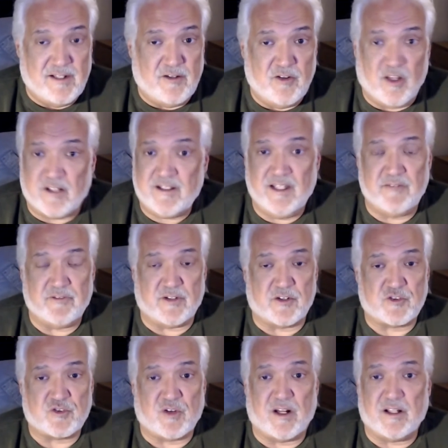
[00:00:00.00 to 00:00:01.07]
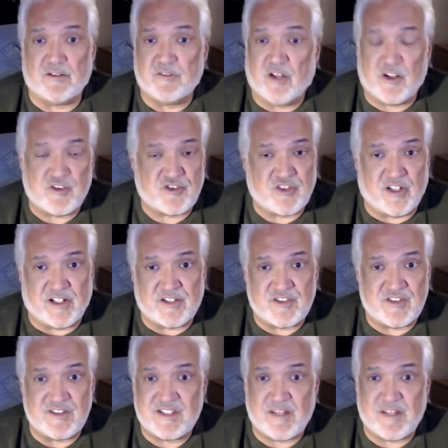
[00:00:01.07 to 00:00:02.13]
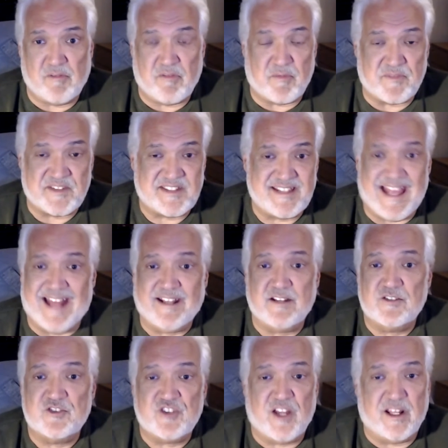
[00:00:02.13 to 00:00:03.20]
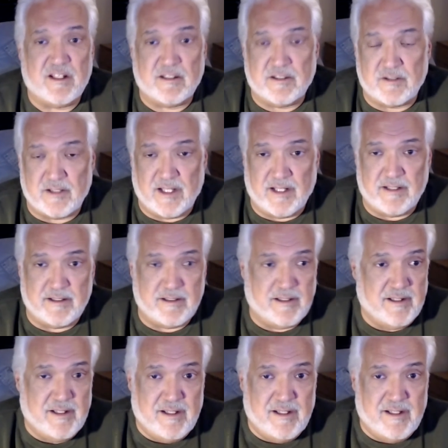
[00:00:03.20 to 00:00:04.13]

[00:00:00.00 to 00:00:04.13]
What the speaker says: not given a trial, not charged, and some of them sat in jail and